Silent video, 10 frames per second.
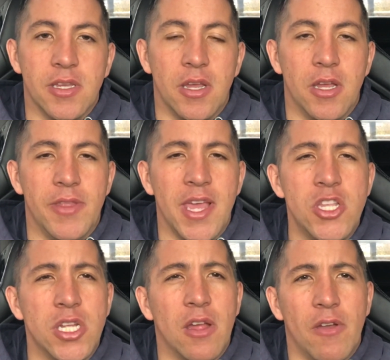The
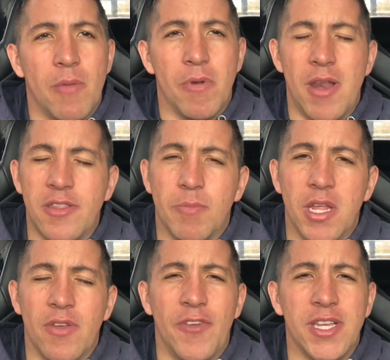engine, I'm led to believe,
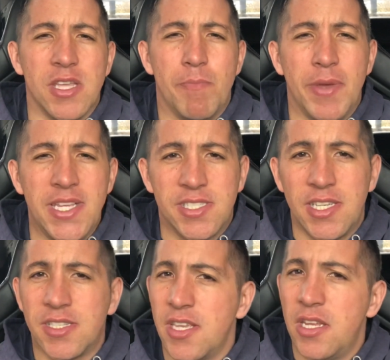I think it's a
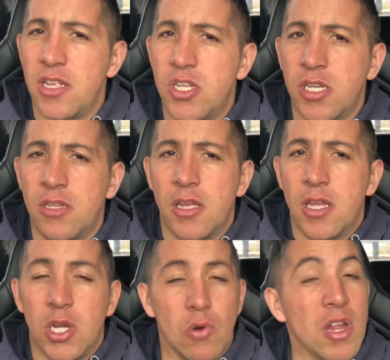B16 engine.
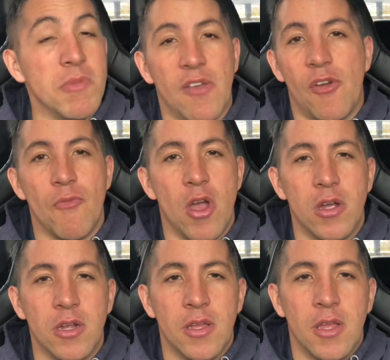Correct me if I'm
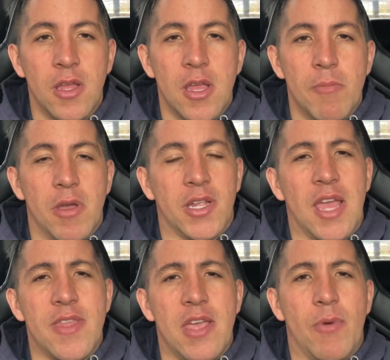wrong, but again
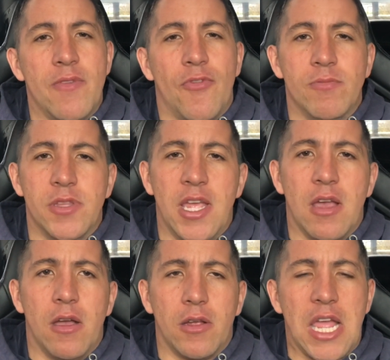they
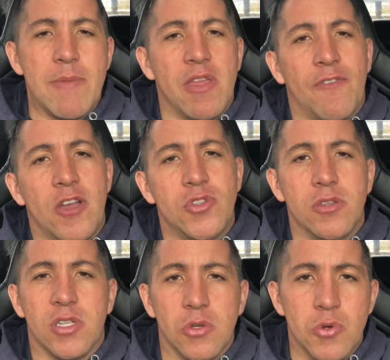came at the factory at
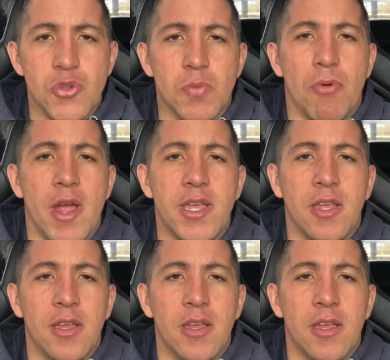200 brake.